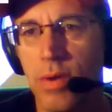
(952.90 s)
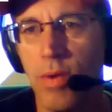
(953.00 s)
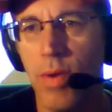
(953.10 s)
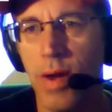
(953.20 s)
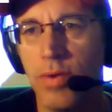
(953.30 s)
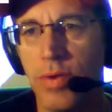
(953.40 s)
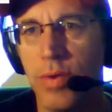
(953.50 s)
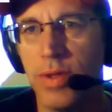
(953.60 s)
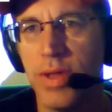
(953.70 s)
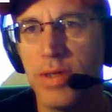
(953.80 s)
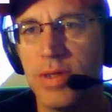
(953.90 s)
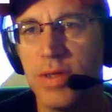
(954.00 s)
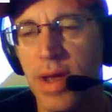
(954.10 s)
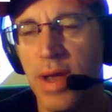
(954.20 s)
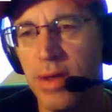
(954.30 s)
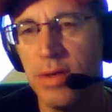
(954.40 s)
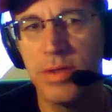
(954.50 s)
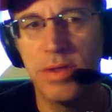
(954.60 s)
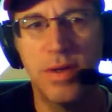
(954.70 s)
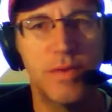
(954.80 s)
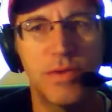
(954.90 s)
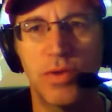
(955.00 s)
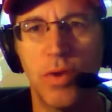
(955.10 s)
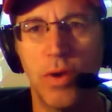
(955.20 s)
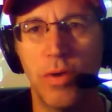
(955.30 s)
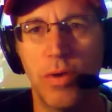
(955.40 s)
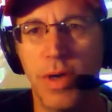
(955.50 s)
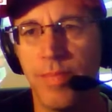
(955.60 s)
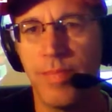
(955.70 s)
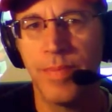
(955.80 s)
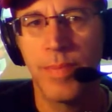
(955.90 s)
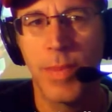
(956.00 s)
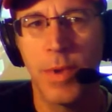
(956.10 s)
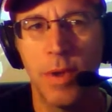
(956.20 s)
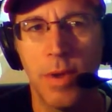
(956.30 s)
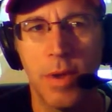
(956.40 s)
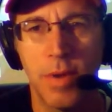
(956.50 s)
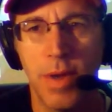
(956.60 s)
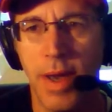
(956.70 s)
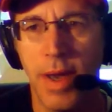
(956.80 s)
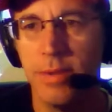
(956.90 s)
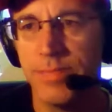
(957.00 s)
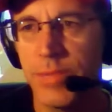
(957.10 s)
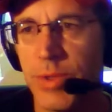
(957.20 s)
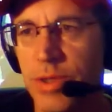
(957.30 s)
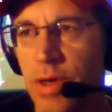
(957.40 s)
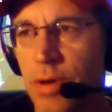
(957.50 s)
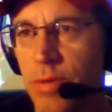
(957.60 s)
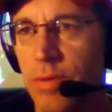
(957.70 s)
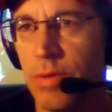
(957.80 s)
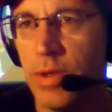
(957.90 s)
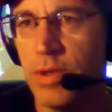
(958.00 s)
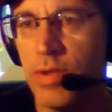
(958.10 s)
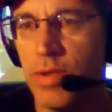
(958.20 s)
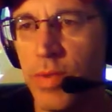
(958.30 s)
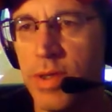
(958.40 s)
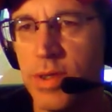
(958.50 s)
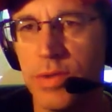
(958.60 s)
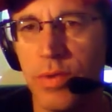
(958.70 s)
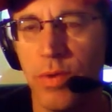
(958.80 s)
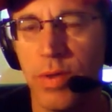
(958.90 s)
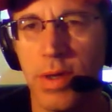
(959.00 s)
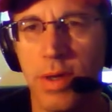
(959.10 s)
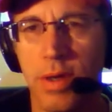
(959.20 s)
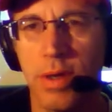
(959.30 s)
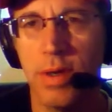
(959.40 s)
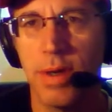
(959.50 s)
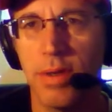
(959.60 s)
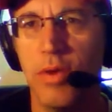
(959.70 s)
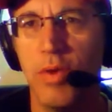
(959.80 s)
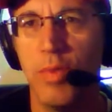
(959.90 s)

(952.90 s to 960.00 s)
go out and do what they say, then it's a different story. Okay? So I want you to read this story here. I think